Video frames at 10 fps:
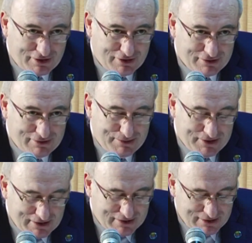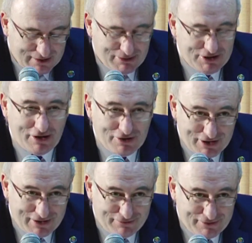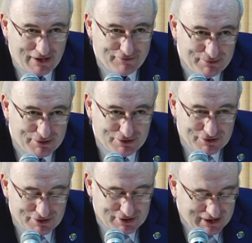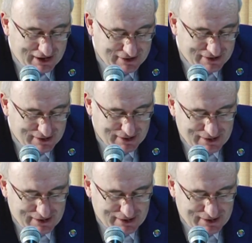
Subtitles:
of course, represent the majority of coffee producers in Kenya,